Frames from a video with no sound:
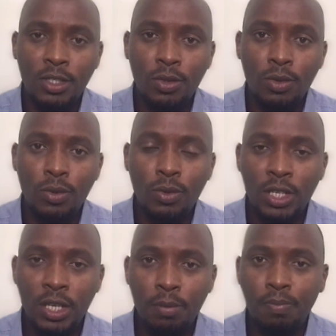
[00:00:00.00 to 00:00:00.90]
So we'll
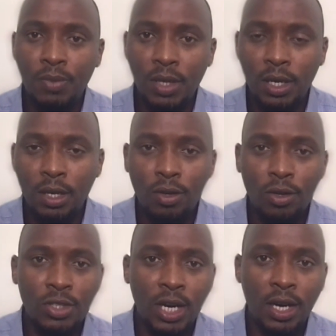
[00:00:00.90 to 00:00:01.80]
keep a
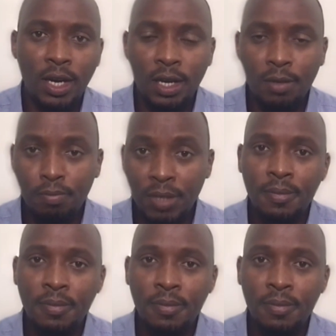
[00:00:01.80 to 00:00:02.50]
close eye.